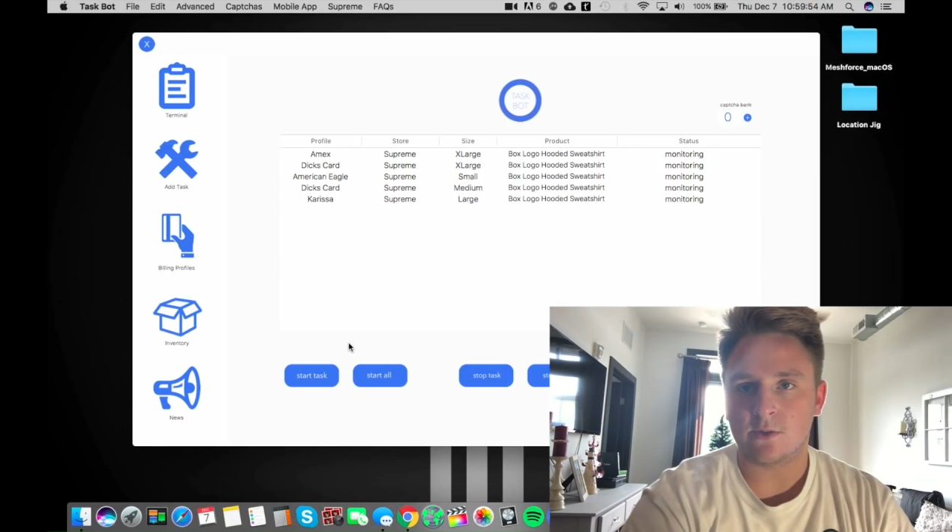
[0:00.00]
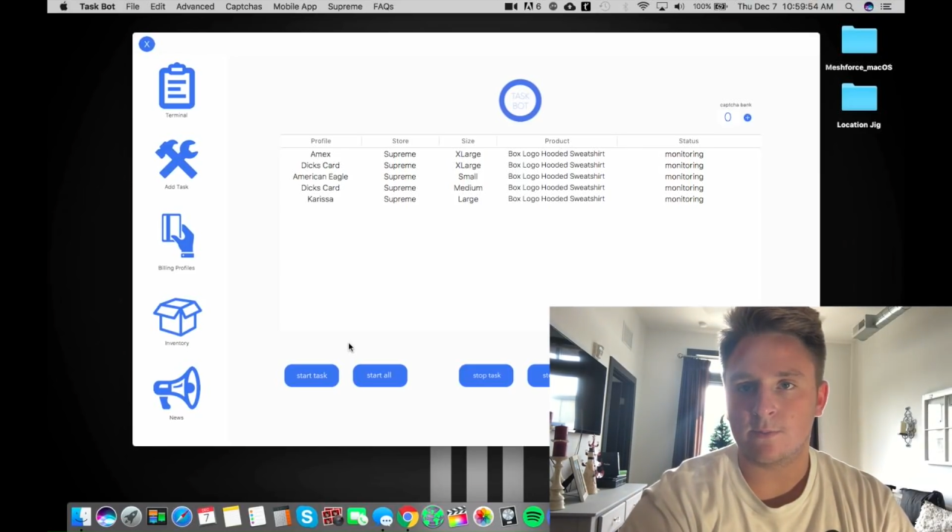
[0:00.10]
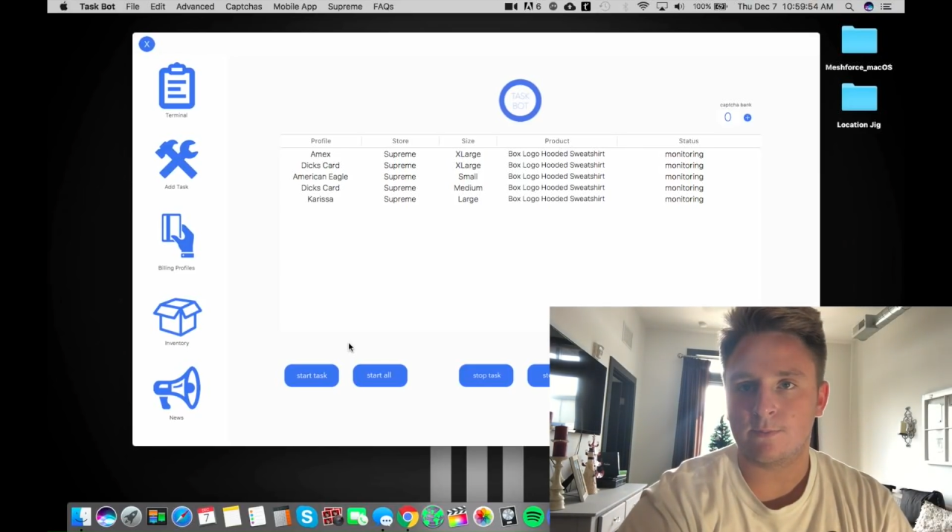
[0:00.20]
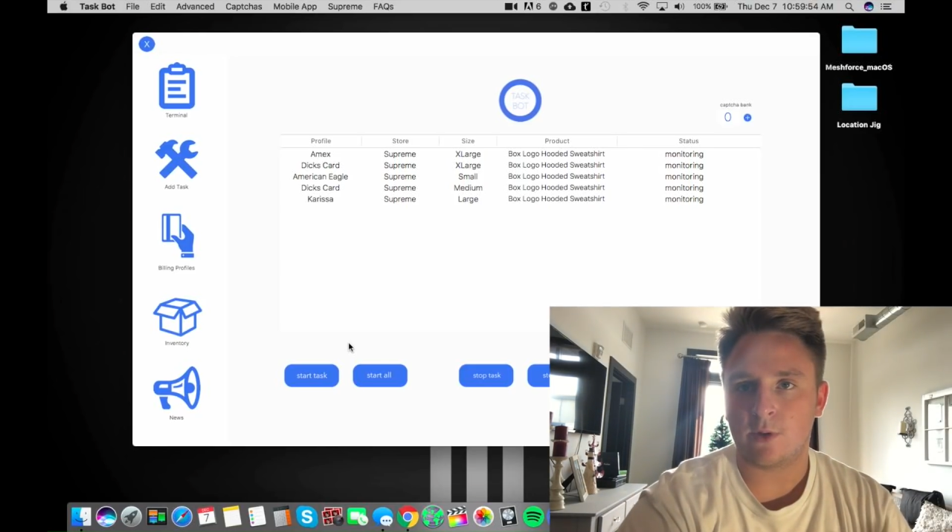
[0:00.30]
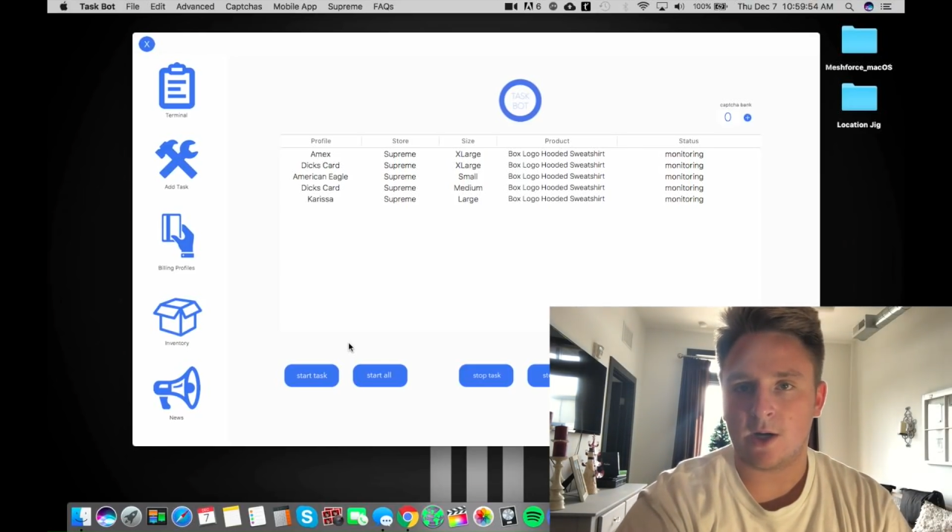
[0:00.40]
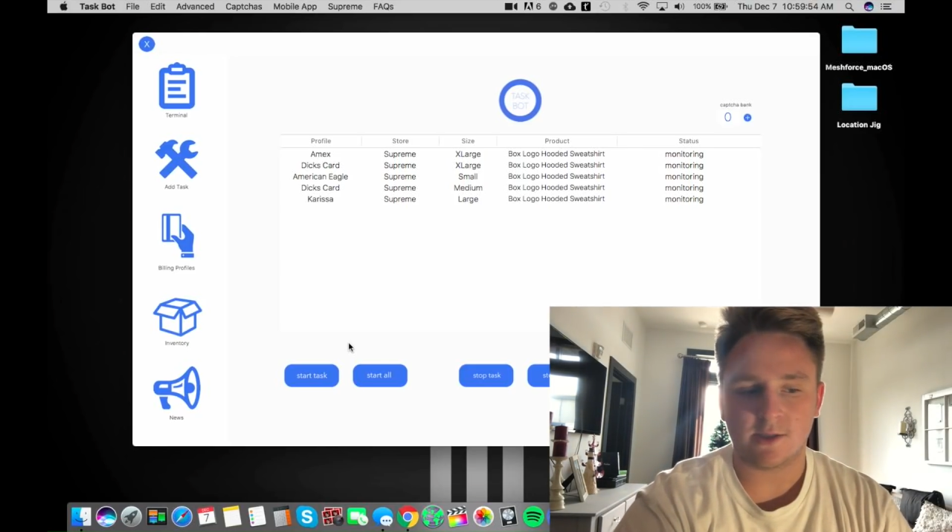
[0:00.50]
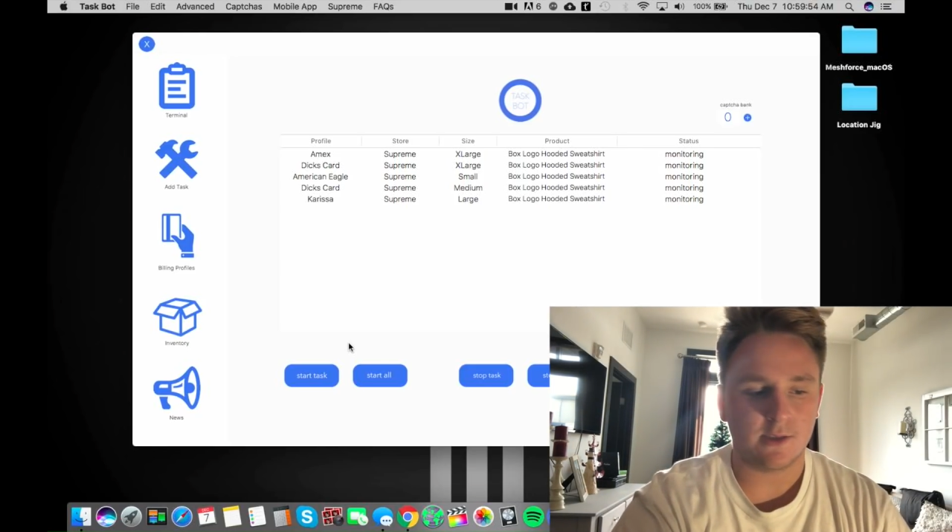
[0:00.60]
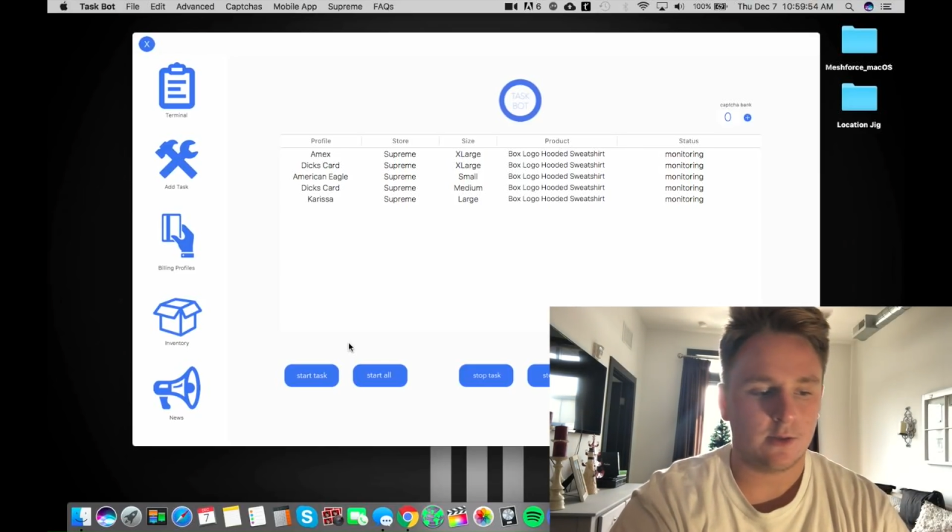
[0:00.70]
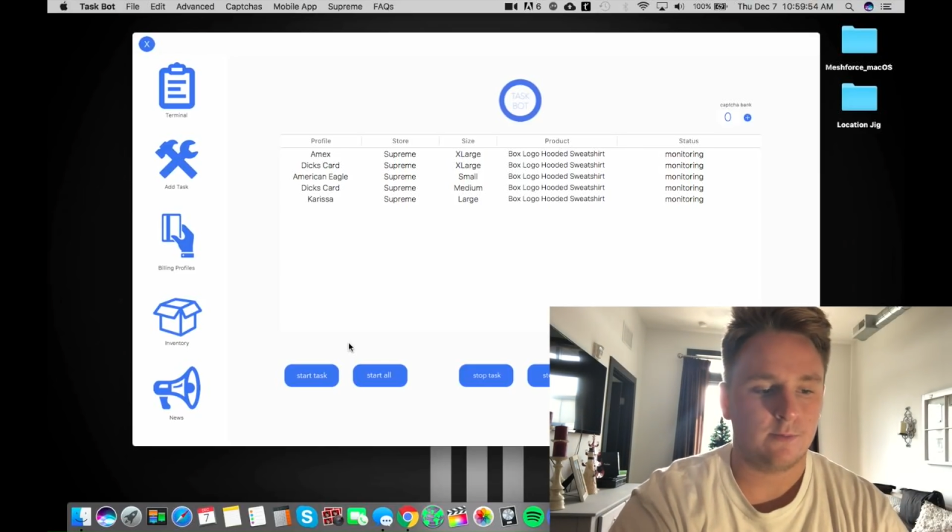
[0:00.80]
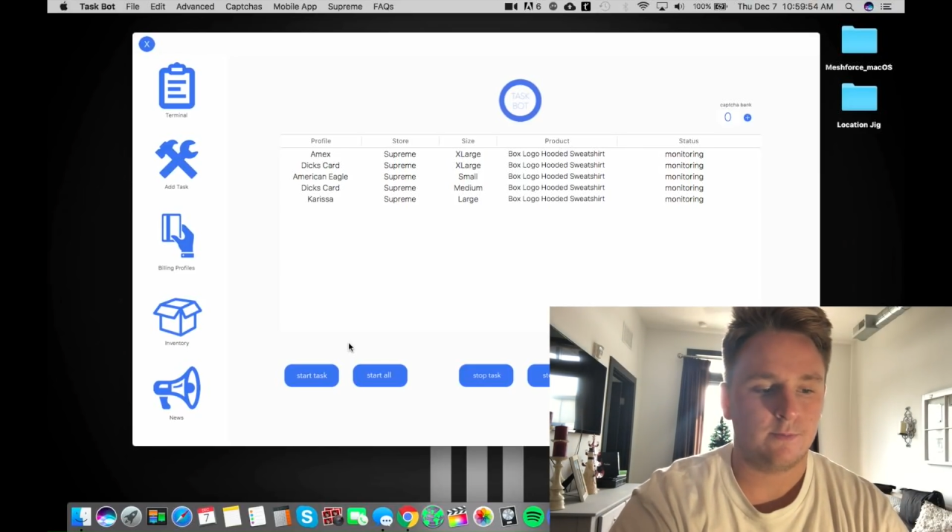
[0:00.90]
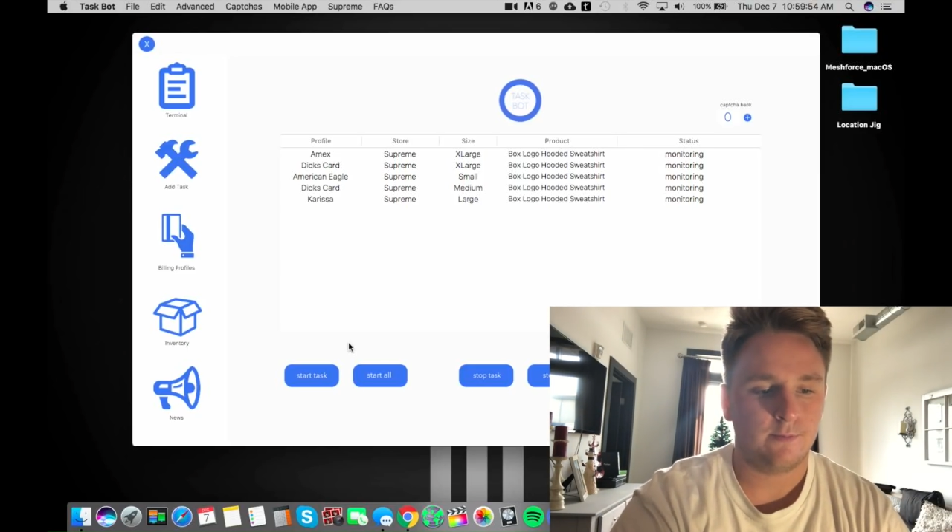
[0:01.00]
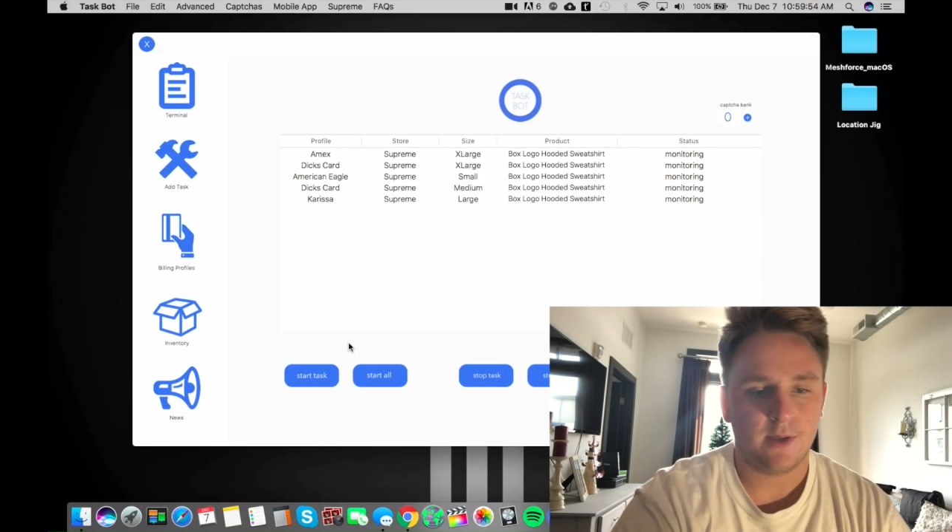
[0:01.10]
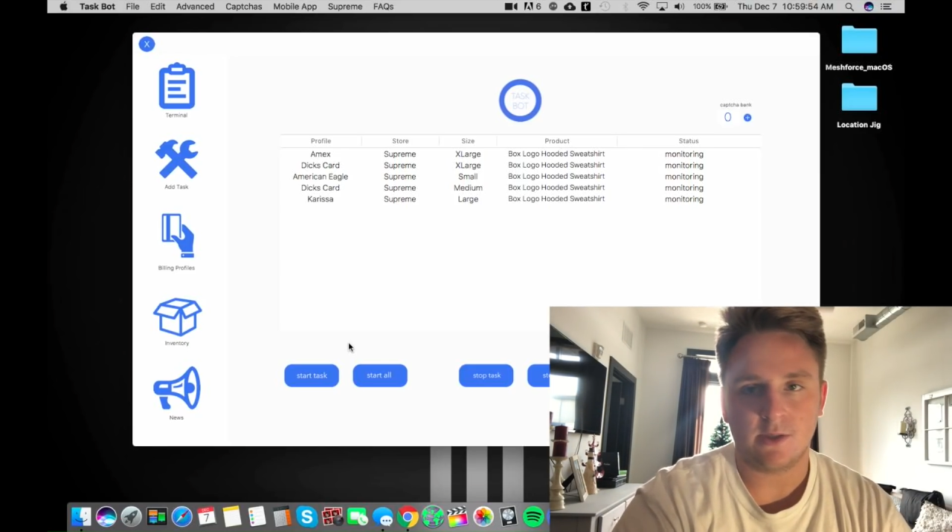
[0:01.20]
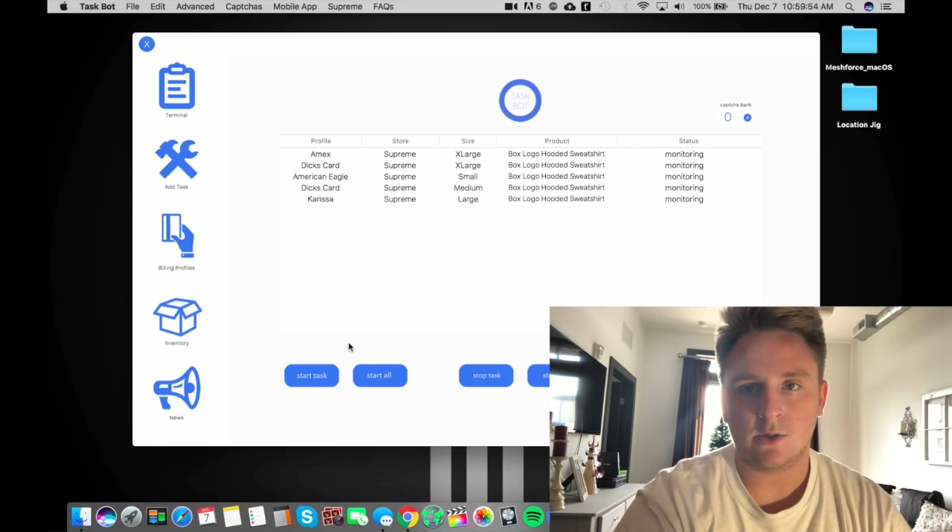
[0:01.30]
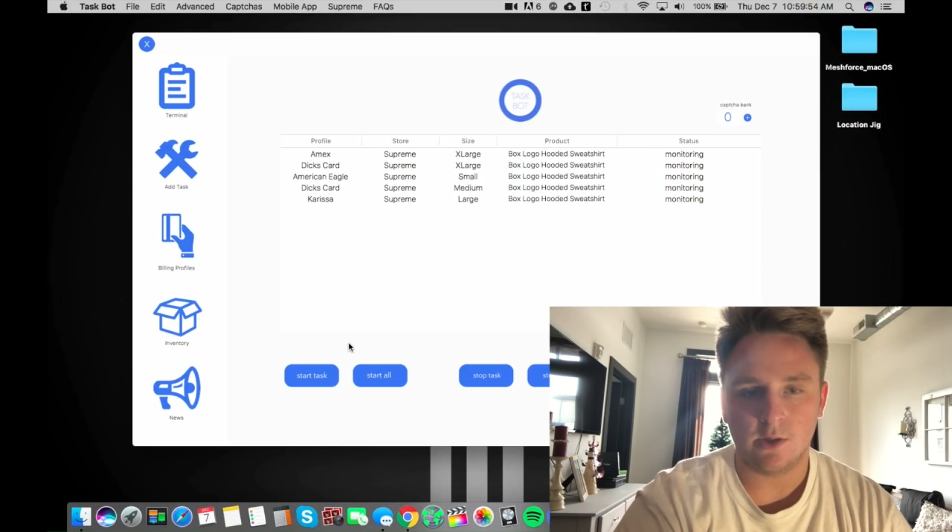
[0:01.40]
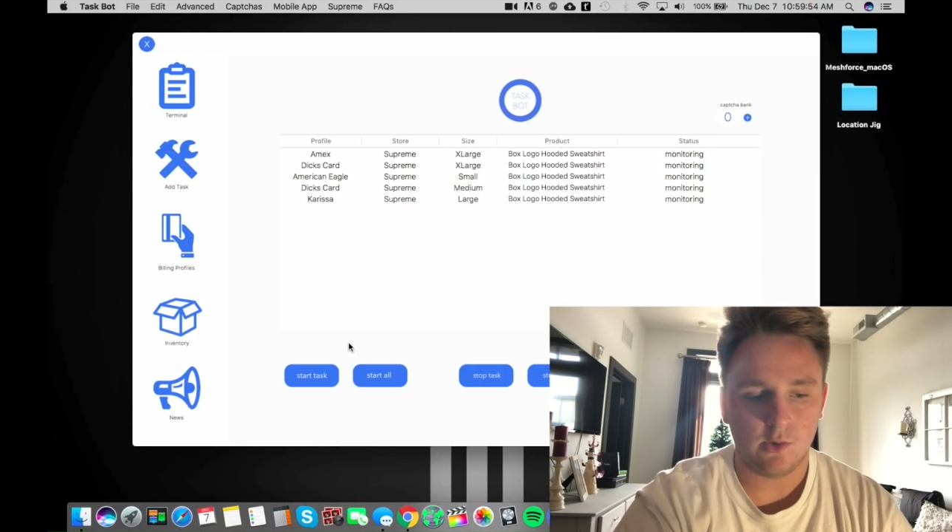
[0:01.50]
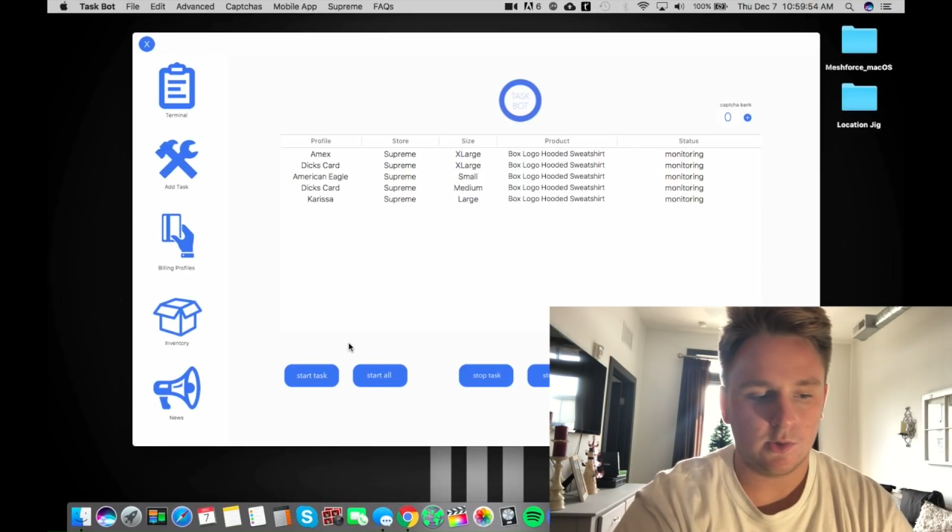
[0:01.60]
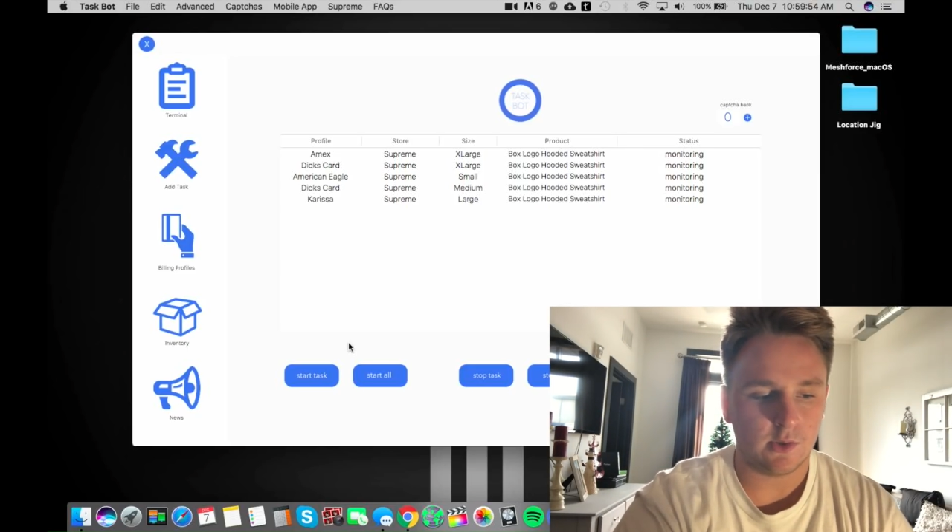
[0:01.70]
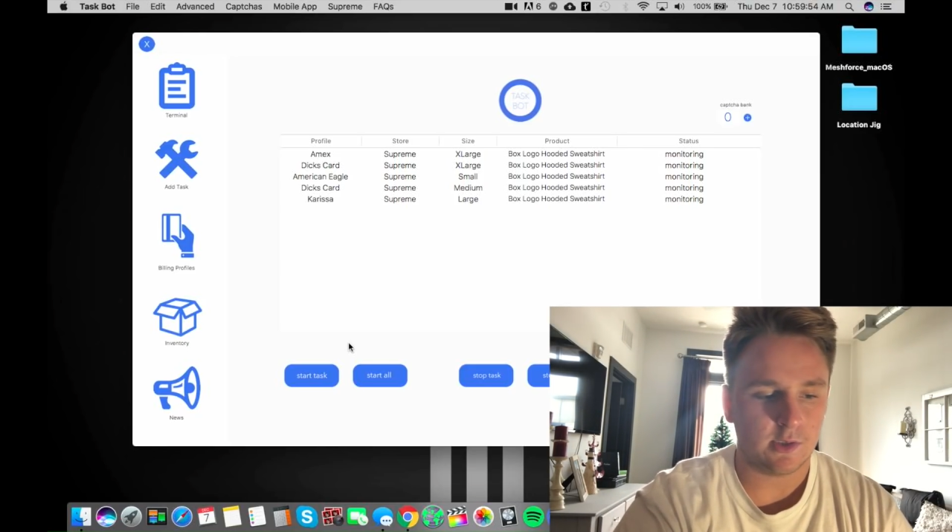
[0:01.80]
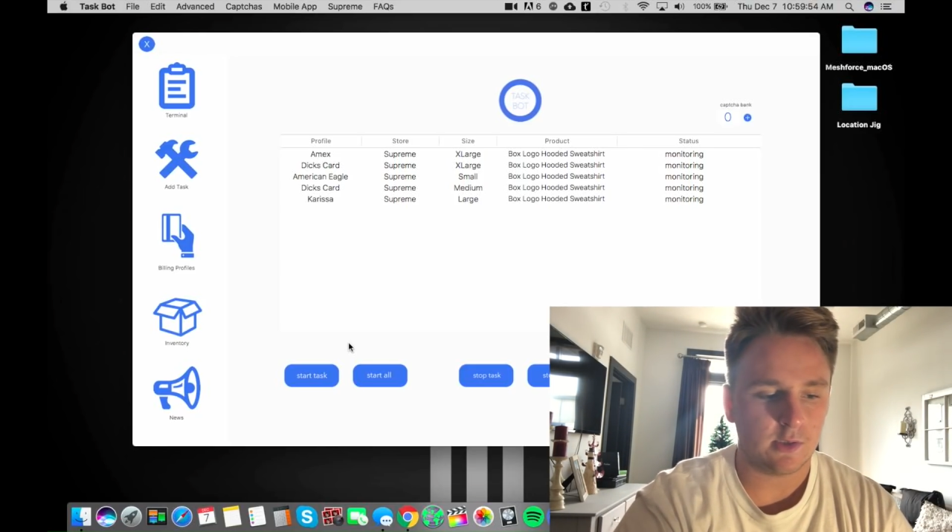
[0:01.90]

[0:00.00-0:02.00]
so the proxies are basically useless.